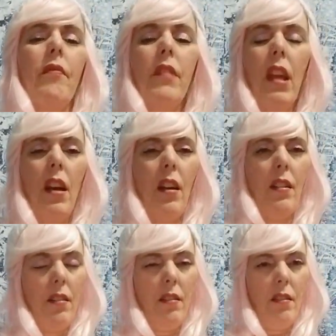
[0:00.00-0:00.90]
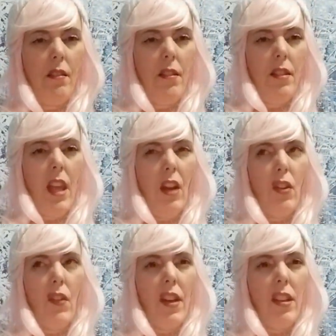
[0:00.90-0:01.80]
yeah. I don't
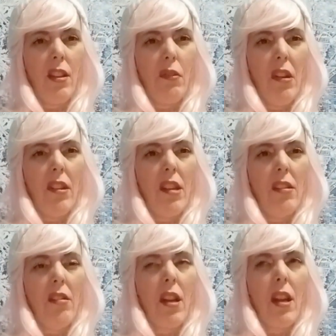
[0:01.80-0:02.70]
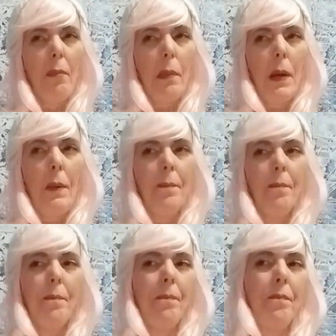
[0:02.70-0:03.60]
know if any of this resonates or not, but
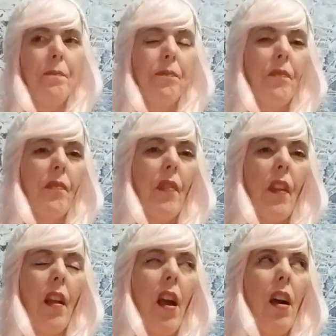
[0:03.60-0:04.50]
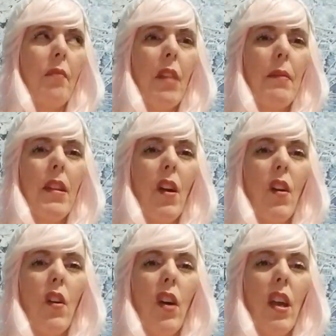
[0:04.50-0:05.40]
let me
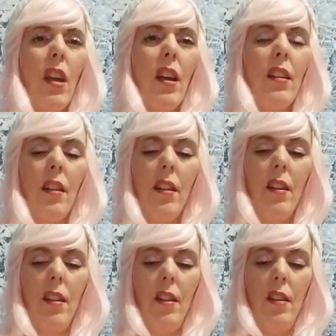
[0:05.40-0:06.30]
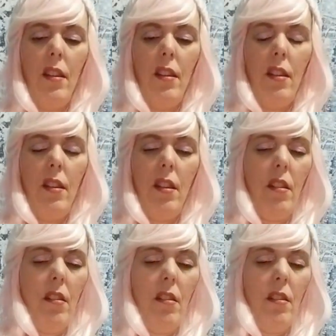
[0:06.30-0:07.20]
know, and
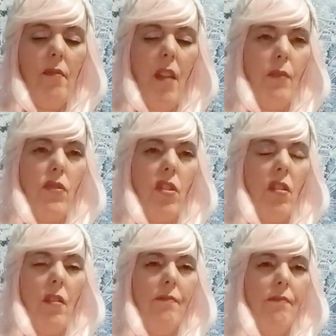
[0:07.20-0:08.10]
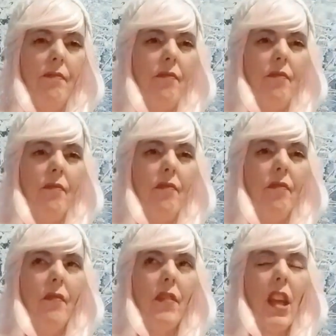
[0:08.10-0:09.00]
I'm sure
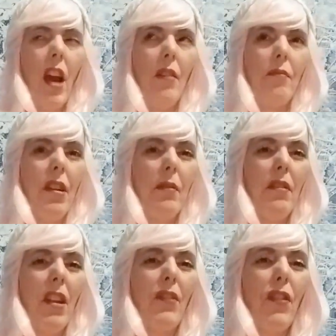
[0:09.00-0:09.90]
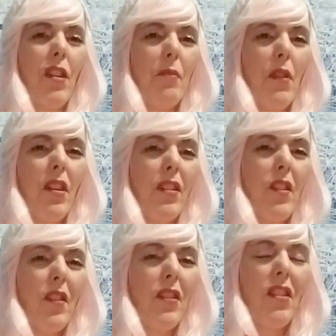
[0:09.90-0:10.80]
I'll be reading for you more, and
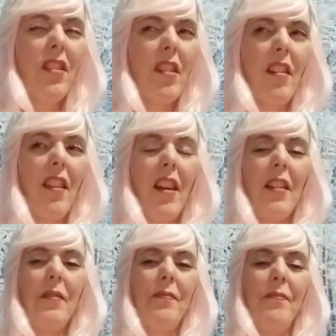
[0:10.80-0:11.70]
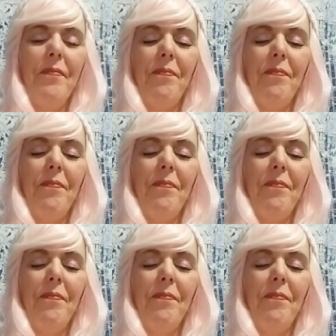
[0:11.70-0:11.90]
soul trees and all that, and